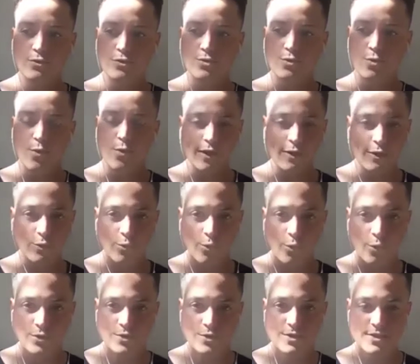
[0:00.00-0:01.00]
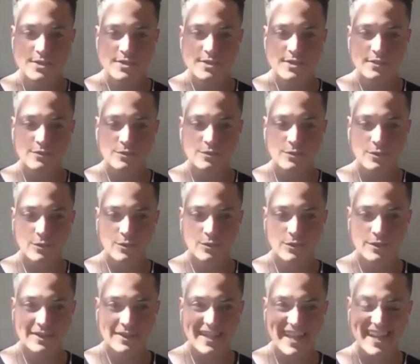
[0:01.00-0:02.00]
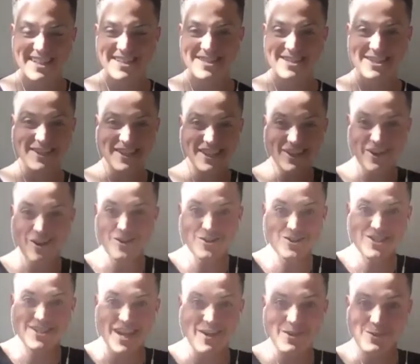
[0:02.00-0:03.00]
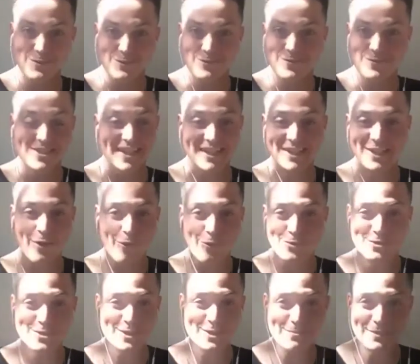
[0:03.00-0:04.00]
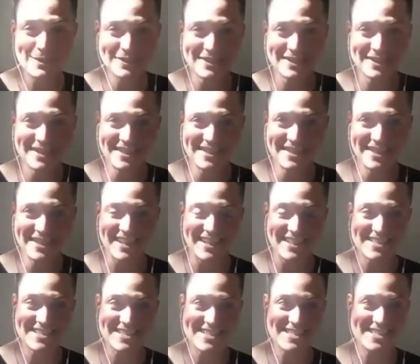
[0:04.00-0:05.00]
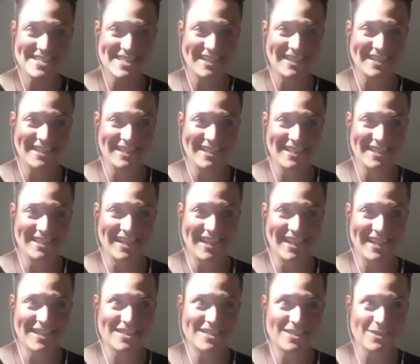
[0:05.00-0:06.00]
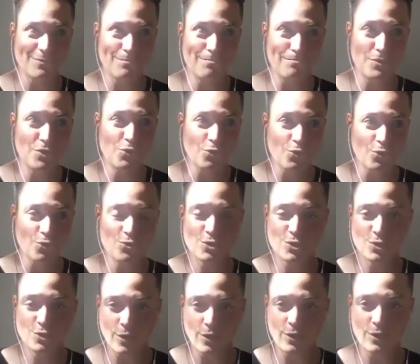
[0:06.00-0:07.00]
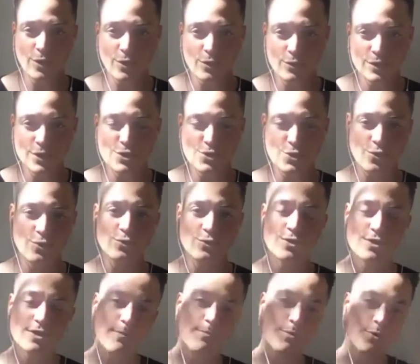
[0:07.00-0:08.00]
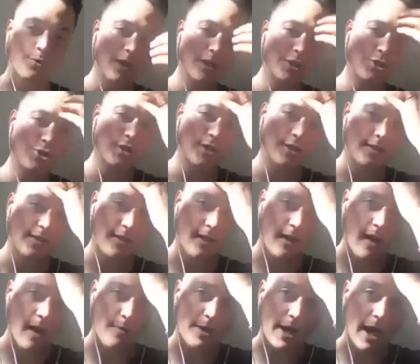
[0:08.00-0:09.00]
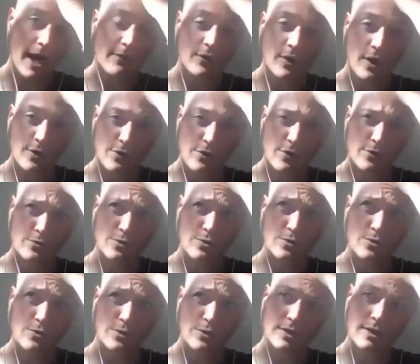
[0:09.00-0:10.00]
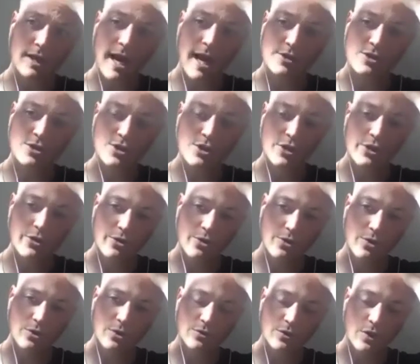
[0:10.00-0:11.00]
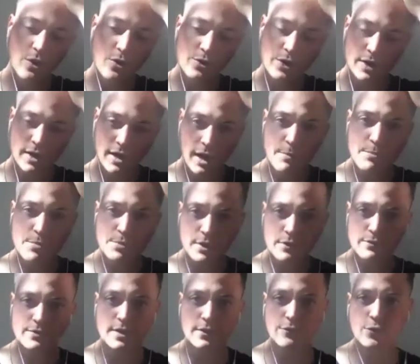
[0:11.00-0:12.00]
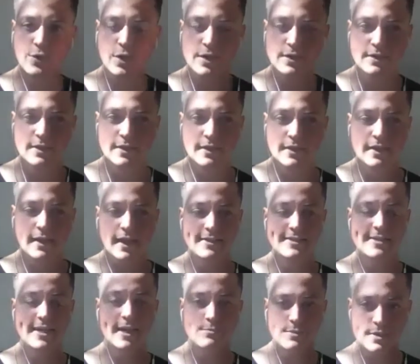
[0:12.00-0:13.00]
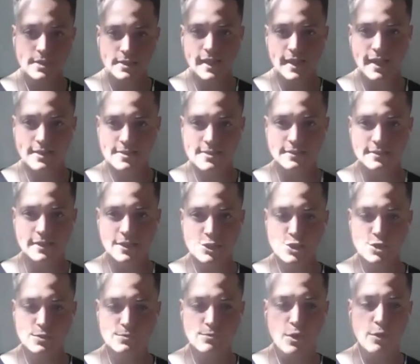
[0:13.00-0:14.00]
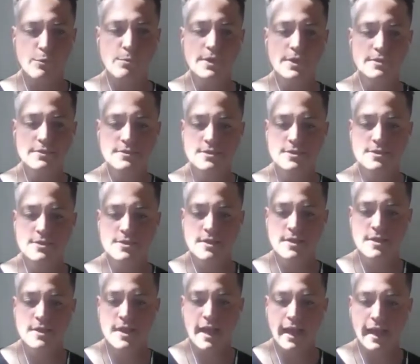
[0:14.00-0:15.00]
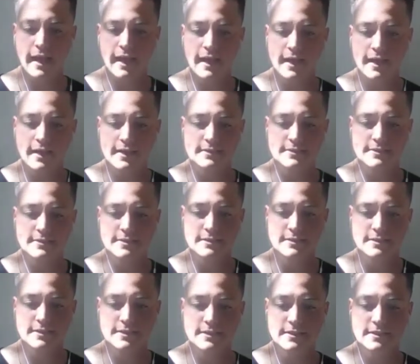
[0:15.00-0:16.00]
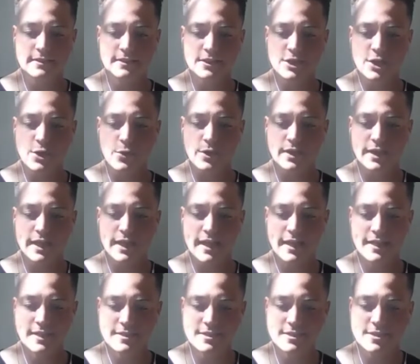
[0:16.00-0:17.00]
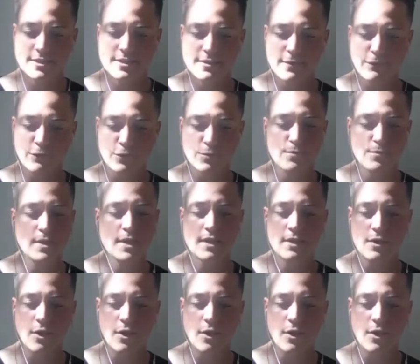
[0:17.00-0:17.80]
where we're still canceling ourselves. Like ultimately it's a mirror to our own internal separation. And I've gone through in the last year alone, a couple of different attempted cancellation moments. And, you know, it hits for me,